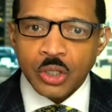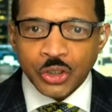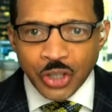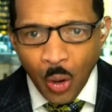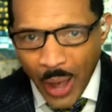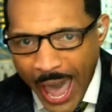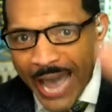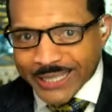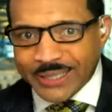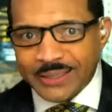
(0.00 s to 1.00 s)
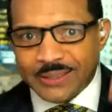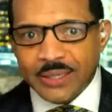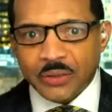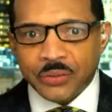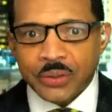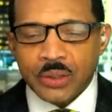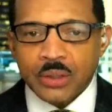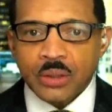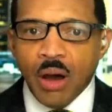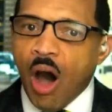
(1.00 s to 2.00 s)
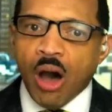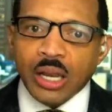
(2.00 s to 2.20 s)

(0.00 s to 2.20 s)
Don't act as if all